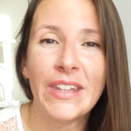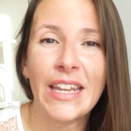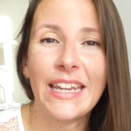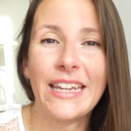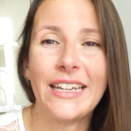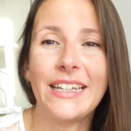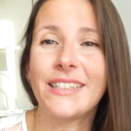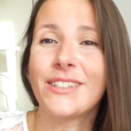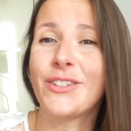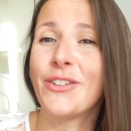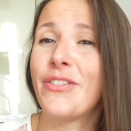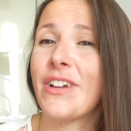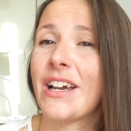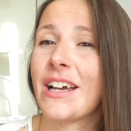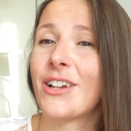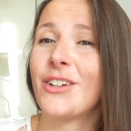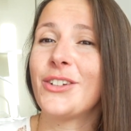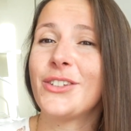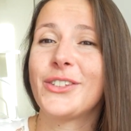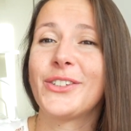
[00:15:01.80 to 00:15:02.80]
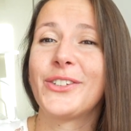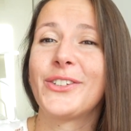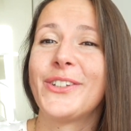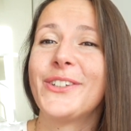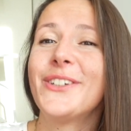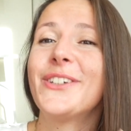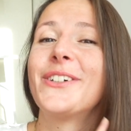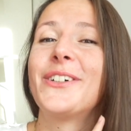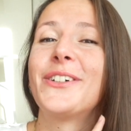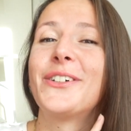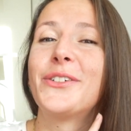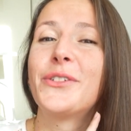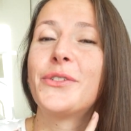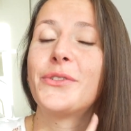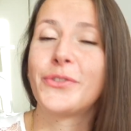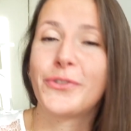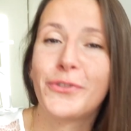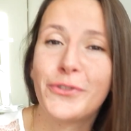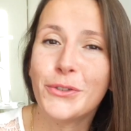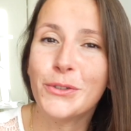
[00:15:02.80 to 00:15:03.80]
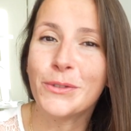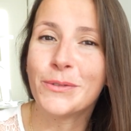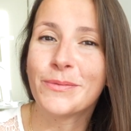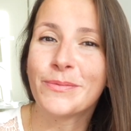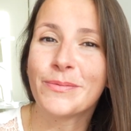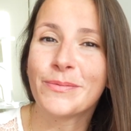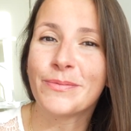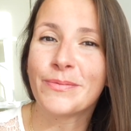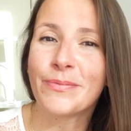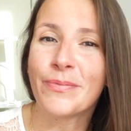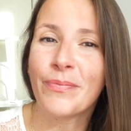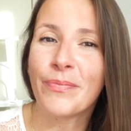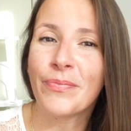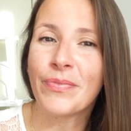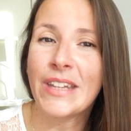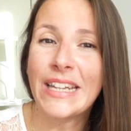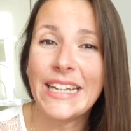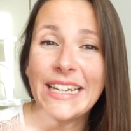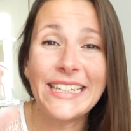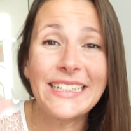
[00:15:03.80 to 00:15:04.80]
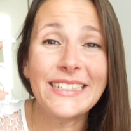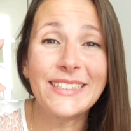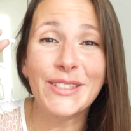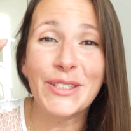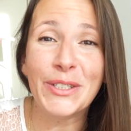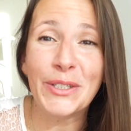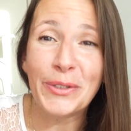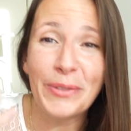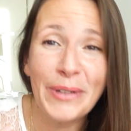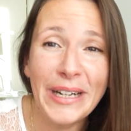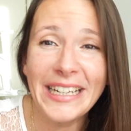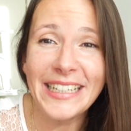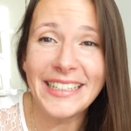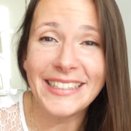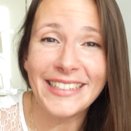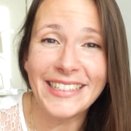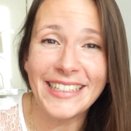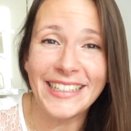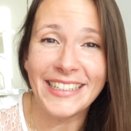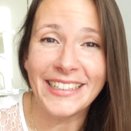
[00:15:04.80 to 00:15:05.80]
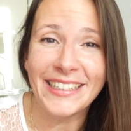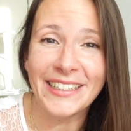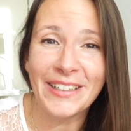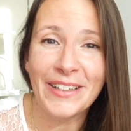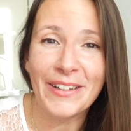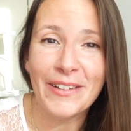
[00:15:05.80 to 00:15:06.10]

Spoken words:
It is the verlan de fou. It is crazy.